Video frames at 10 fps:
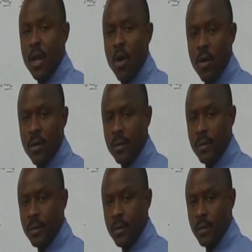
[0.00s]
log
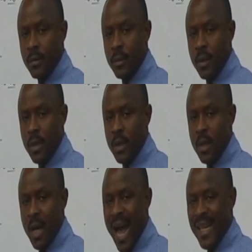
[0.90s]

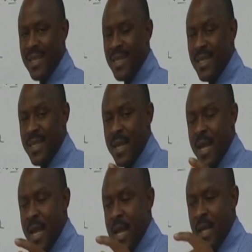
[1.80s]
and then
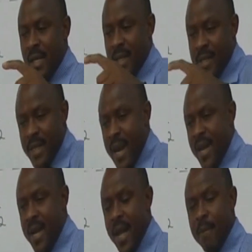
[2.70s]

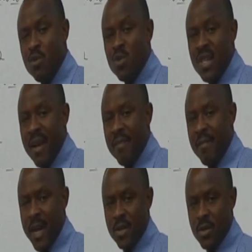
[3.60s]
descending them to their
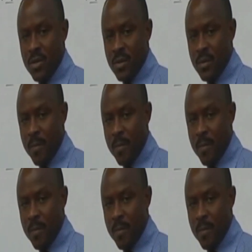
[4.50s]
factors.